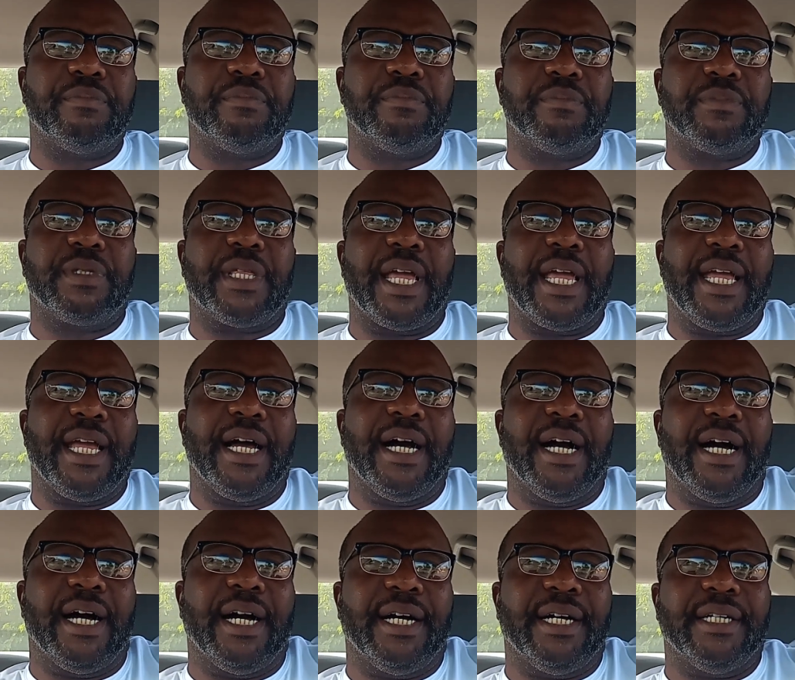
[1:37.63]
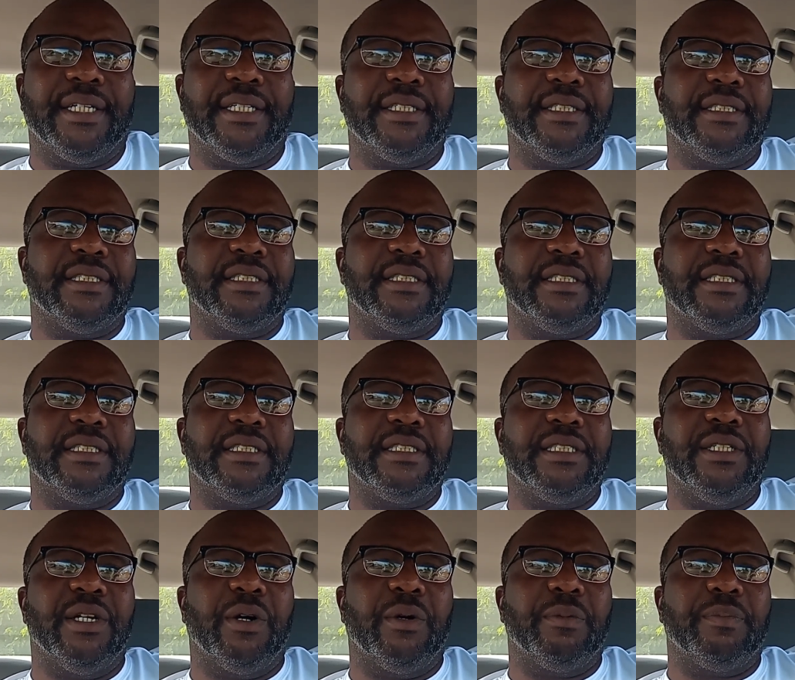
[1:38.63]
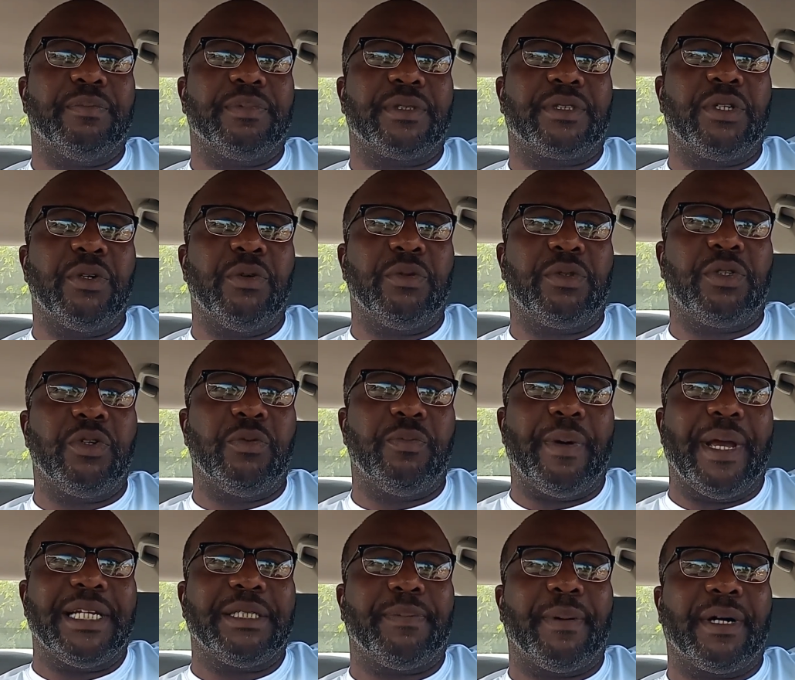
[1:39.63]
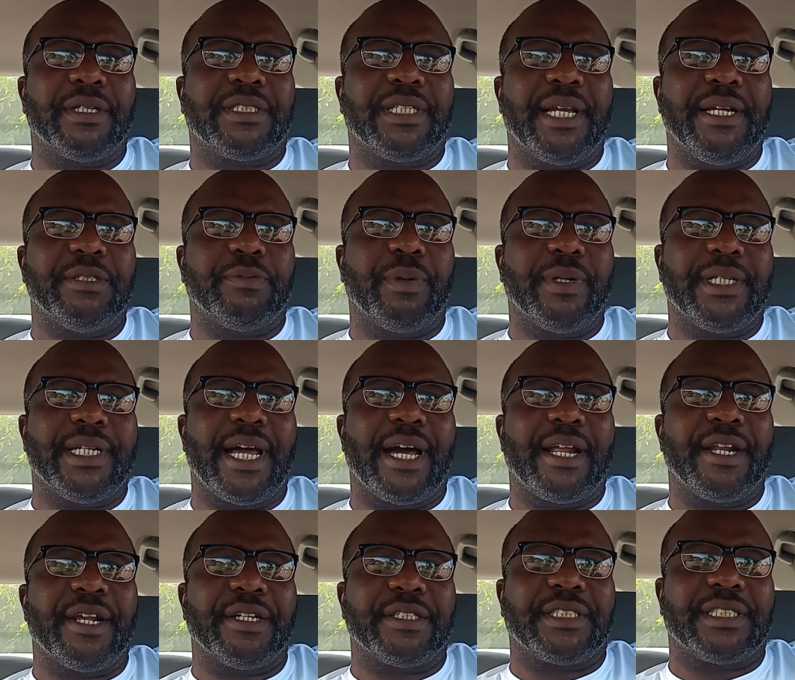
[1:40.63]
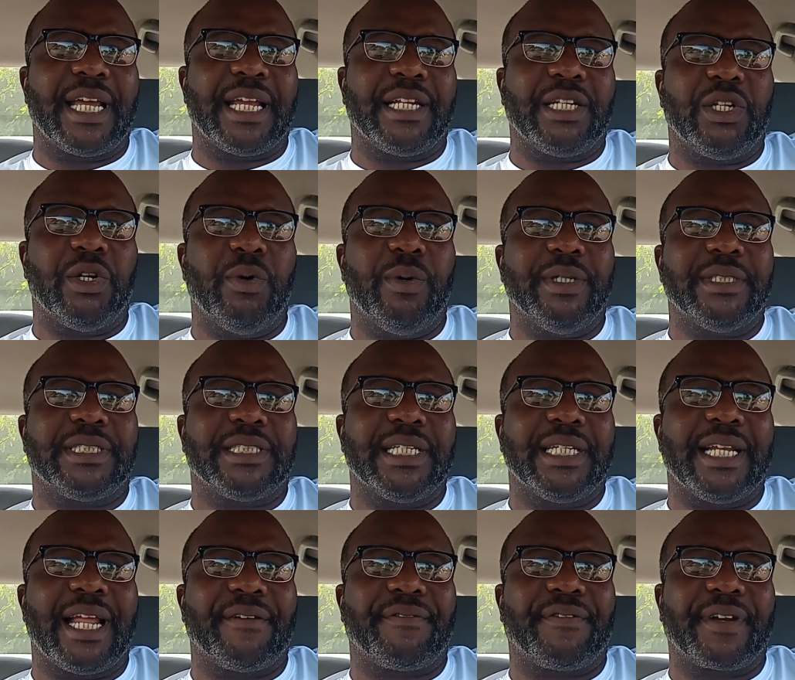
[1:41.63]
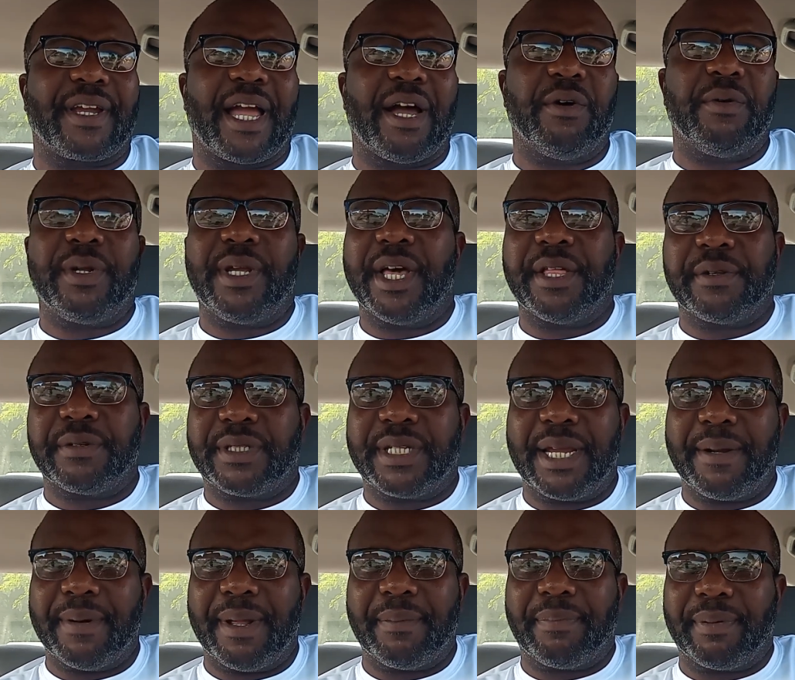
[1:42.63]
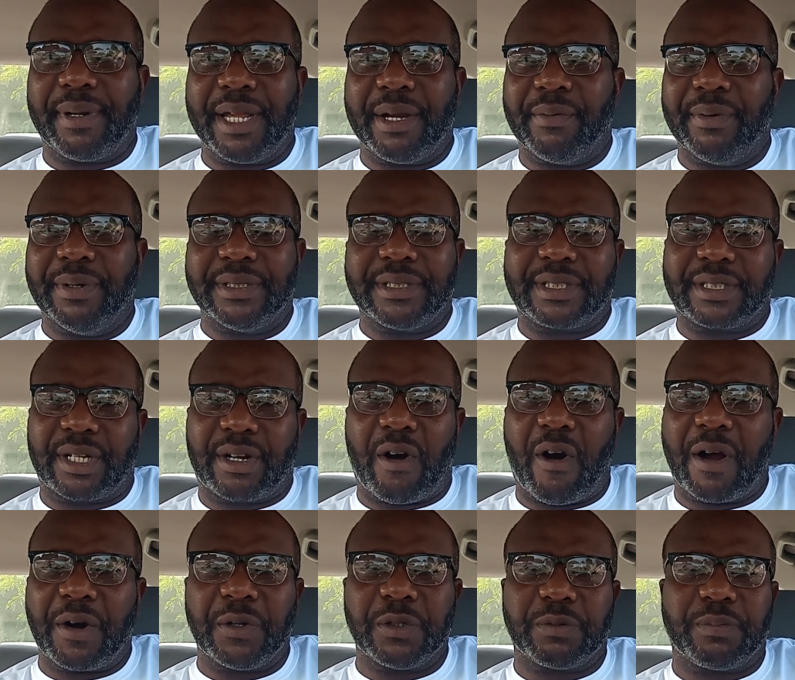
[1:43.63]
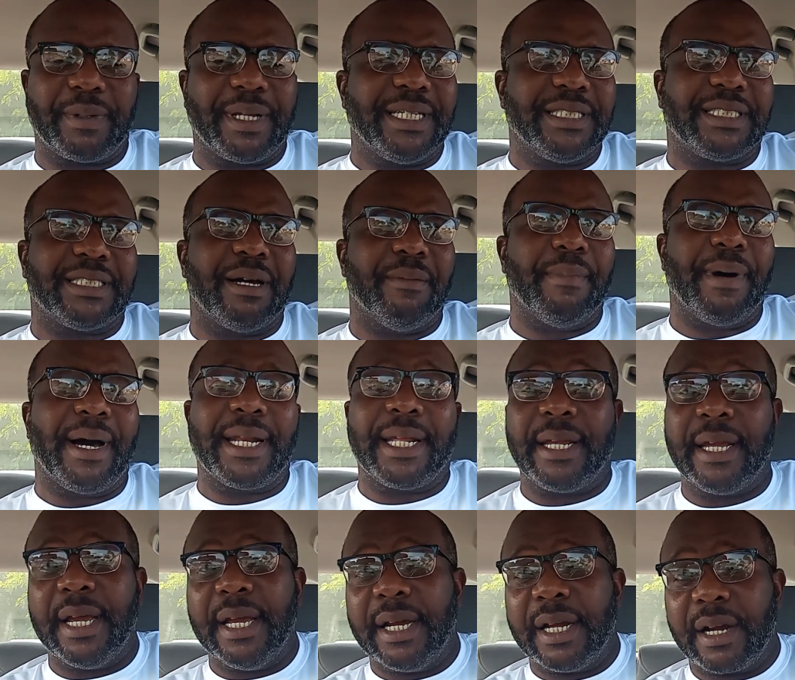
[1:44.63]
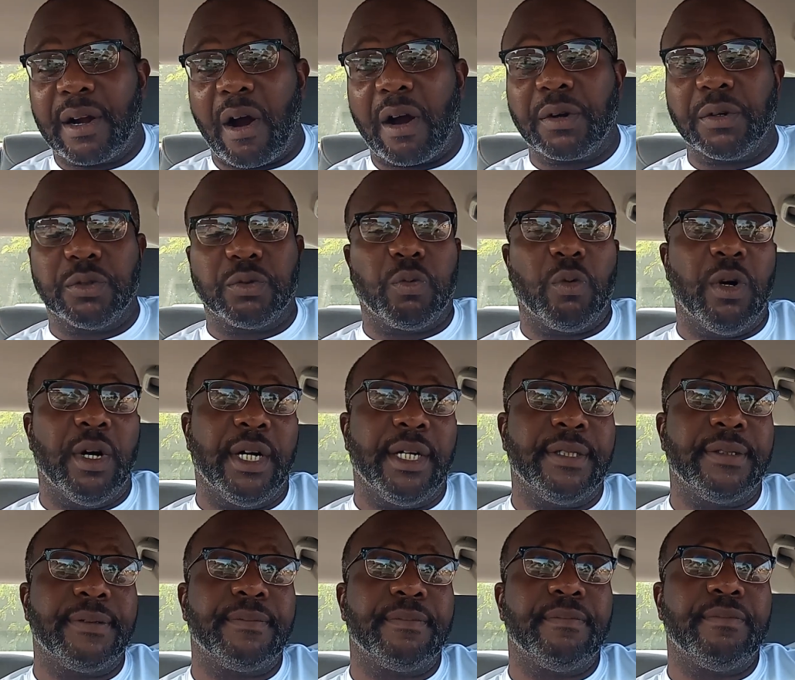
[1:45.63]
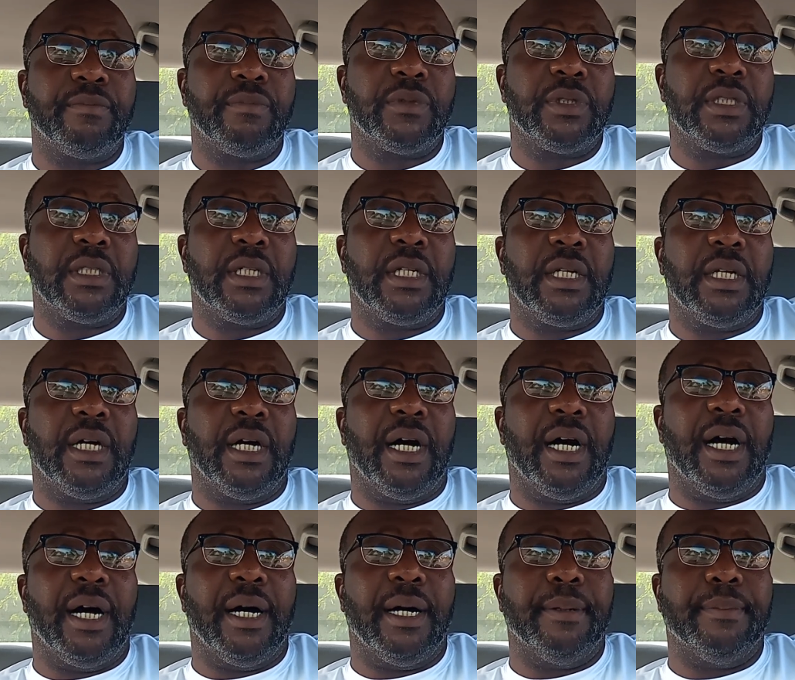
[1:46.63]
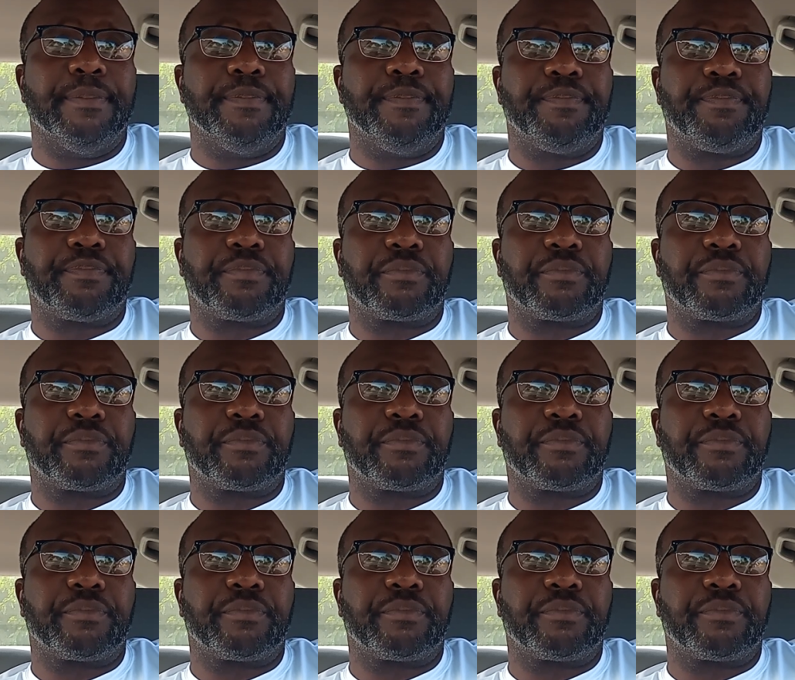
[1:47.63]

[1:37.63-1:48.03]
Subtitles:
They two baseball teams went down there. St. Louis and I forgot who the other team they played was. Cardinals played somebody. Cardinals won. It